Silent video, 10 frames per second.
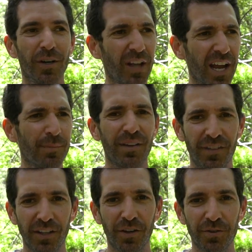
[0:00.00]
a lot of my
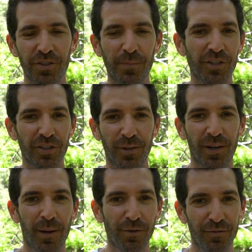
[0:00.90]
videos, especially
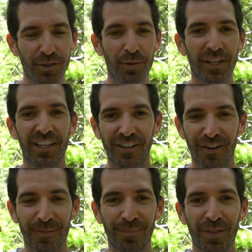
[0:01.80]
when I'm reviewing gear.